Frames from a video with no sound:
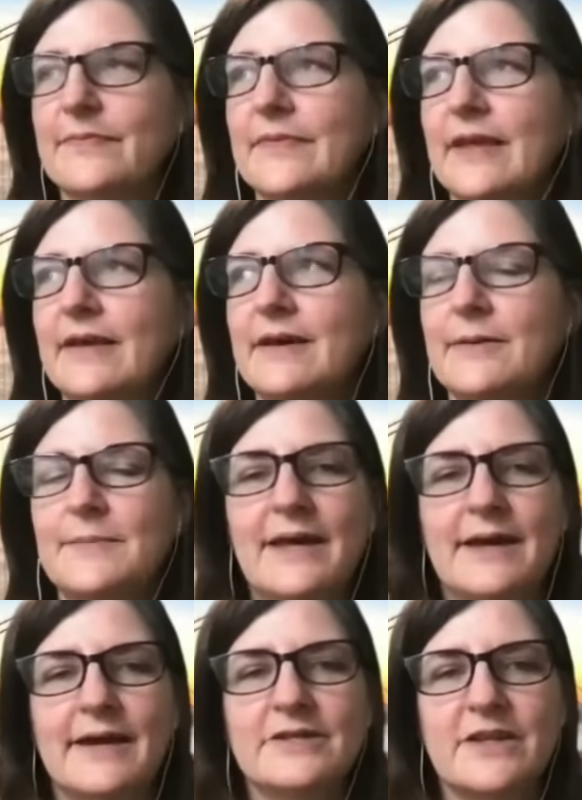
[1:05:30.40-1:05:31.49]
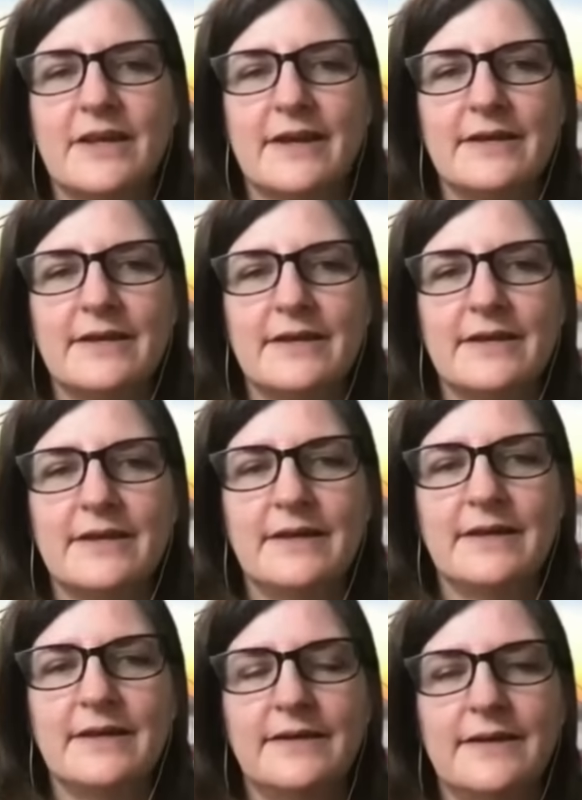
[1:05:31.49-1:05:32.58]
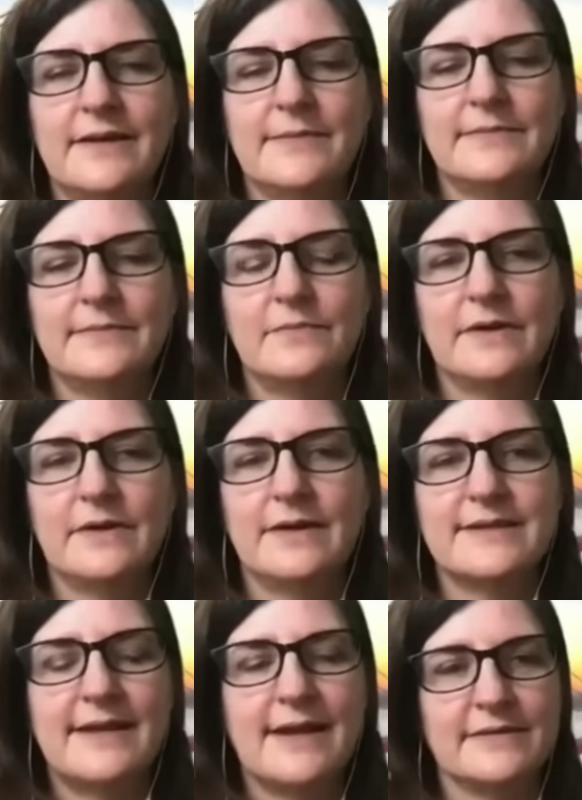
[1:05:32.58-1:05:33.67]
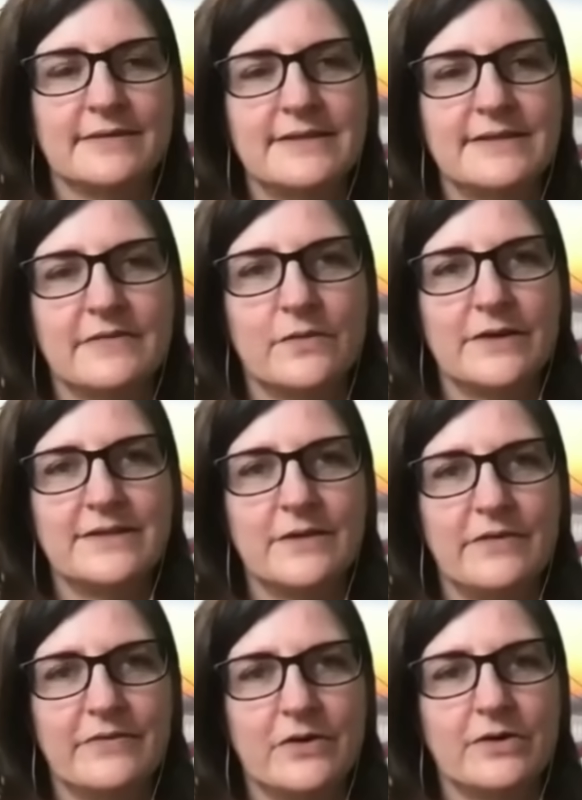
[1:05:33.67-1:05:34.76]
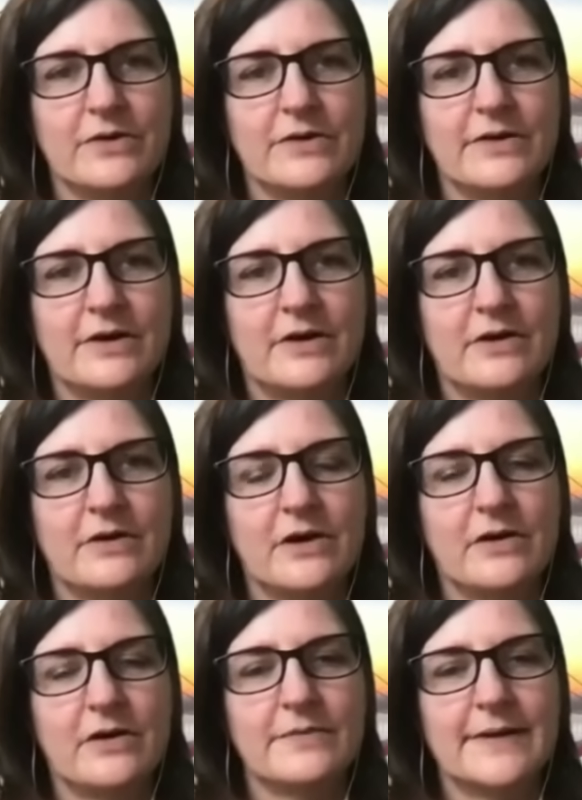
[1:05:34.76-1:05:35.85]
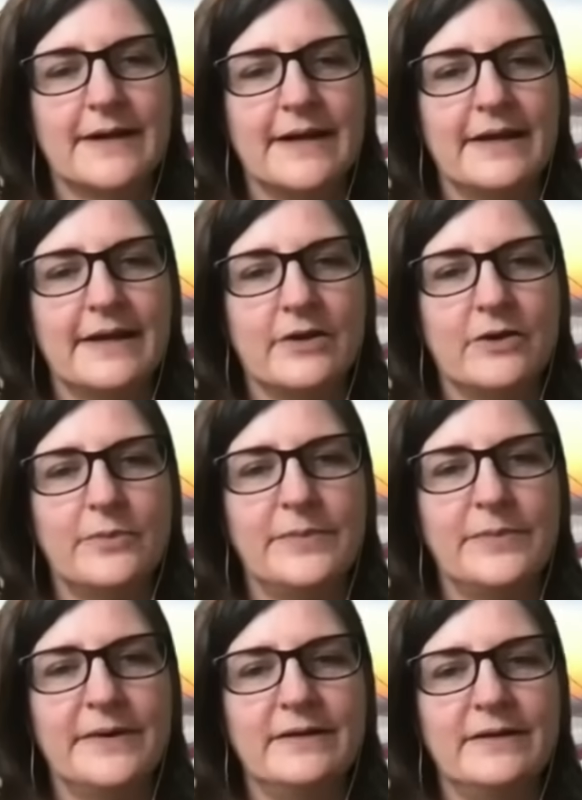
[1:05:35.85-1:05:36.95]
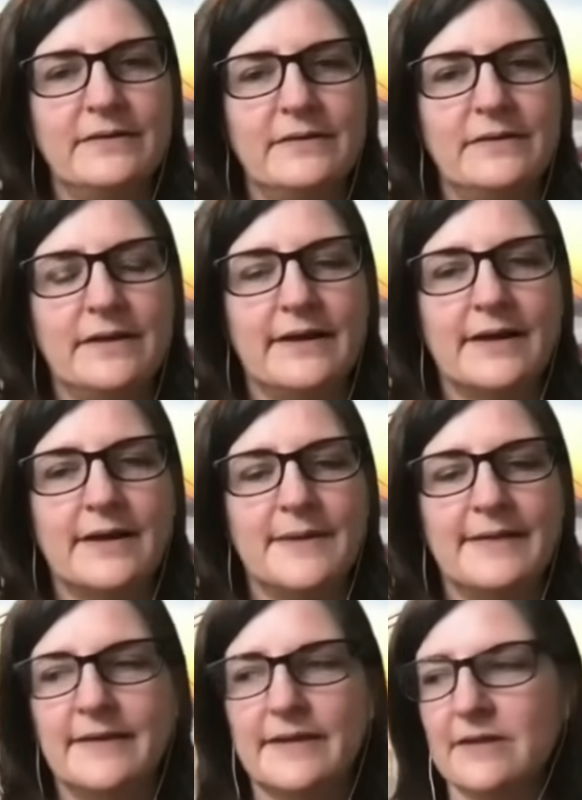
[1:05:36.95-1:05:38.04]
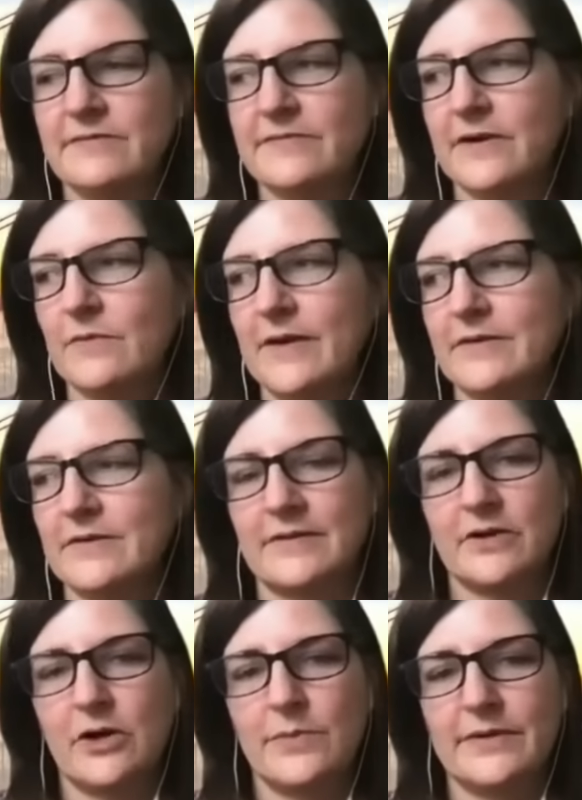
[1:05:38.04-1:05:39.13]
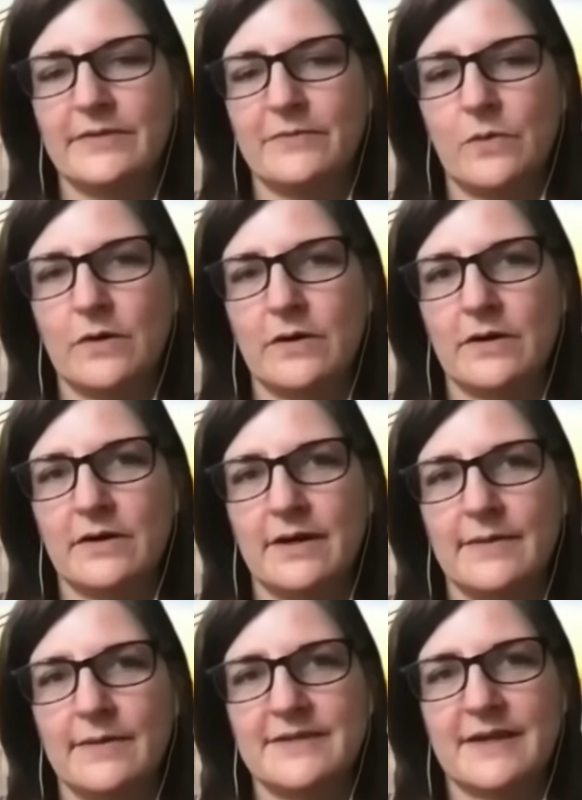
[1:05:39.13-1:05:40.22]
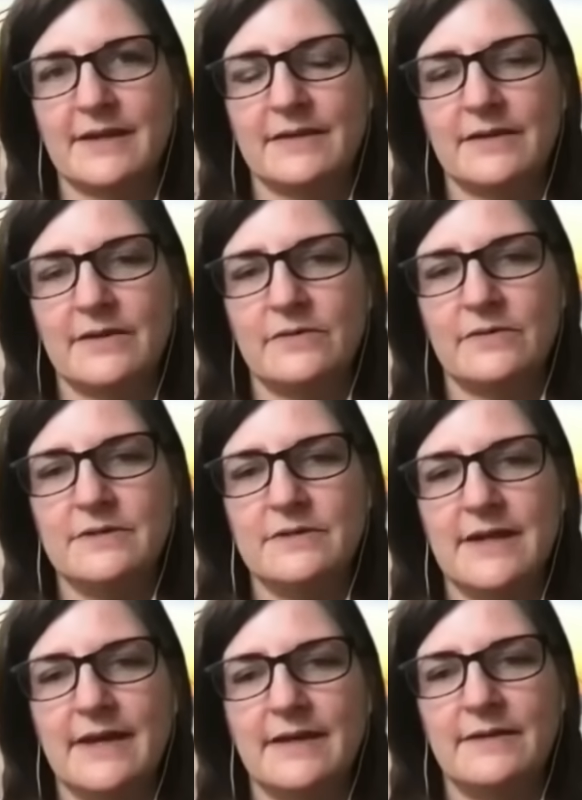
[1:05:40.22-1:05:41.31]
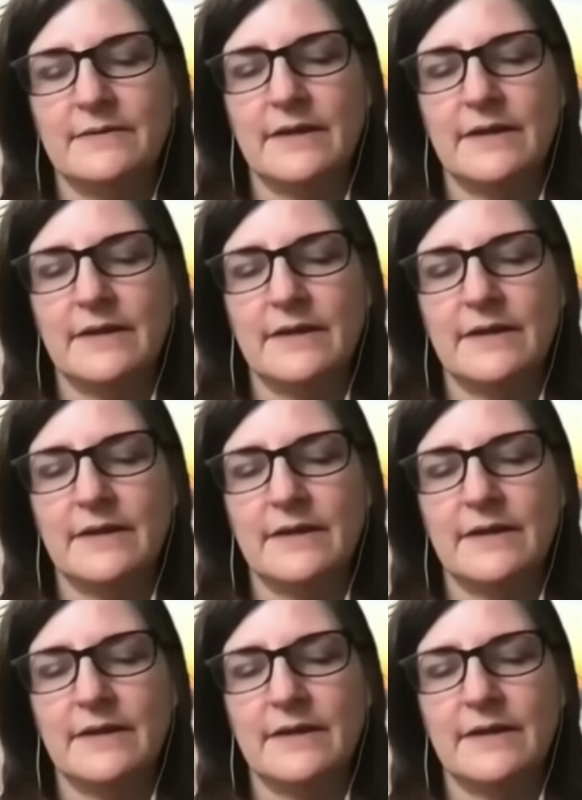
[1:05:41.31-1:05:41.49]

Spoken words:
Yeah, actually, I can send out a list of the ones that we've heard are already open, and then confirm whether or not they're open for second loans yet.